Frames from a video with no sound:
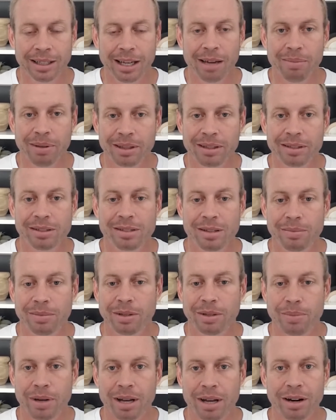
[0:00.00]
I bet there's
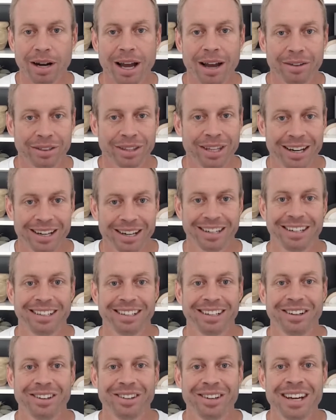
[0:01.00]
something better out
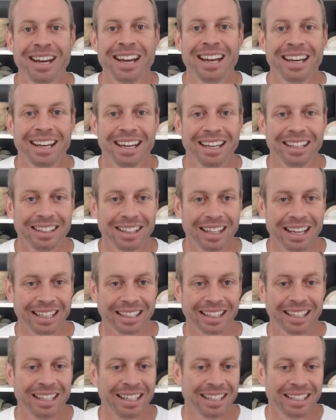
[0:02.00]
there, and
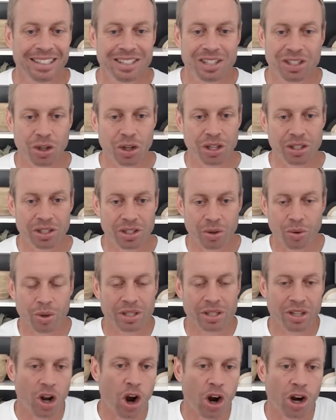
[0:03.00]
like, so it
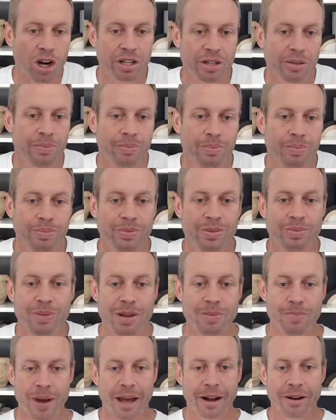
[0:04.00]
wasn't hard to
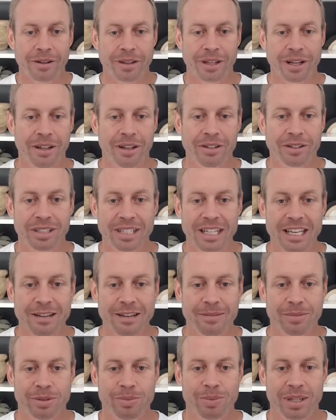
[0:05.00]
be better than other
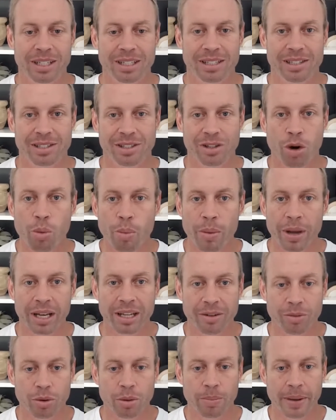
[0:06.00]
teams, because so
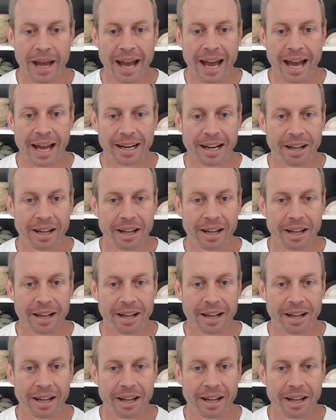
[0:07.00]
many were bad.